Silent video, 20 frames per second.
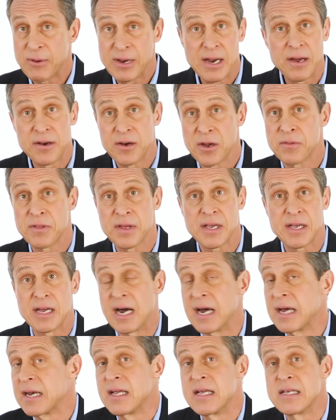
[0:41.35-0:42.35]
We now know the
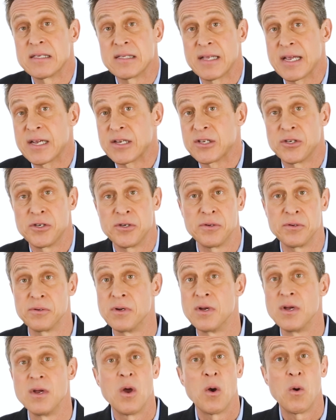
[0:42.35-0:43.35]
gut is linked to
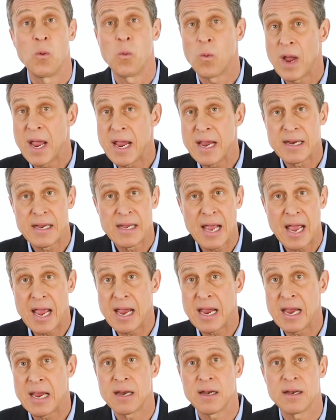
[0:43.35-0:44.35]
weight
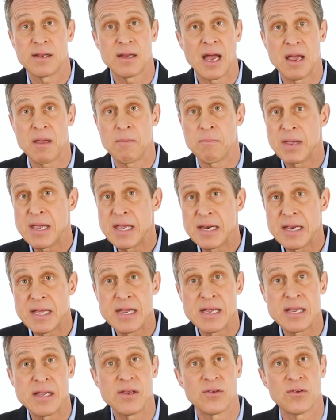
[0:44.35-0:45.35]
gain,
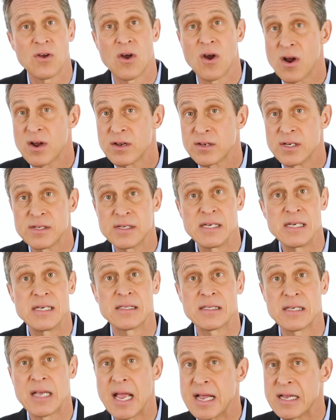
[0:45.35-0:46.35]
diabetes, heart
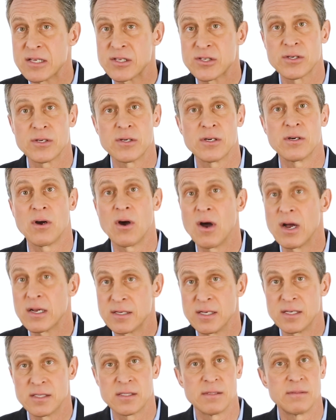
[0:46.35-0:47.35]
disease, cancer,
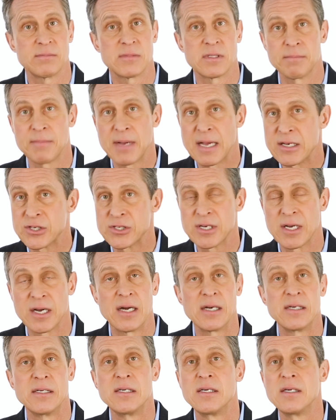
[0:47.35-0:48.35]
autism,
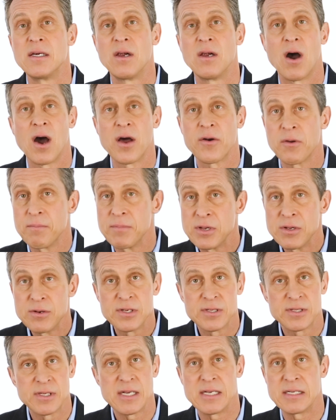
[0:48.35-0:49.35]
dementia, autoimmune
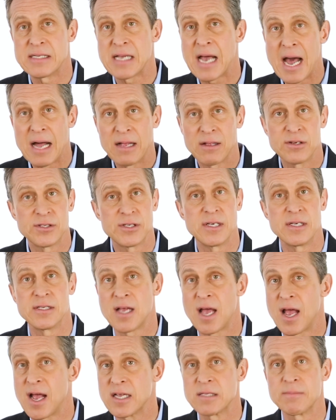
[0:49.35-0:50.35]
disease, allergies,
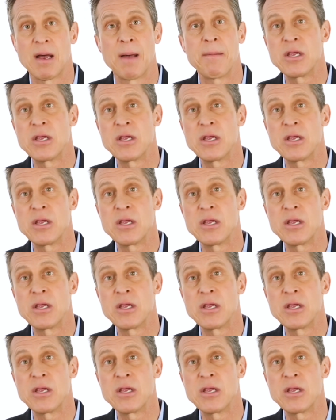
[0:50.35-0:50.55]
eczema.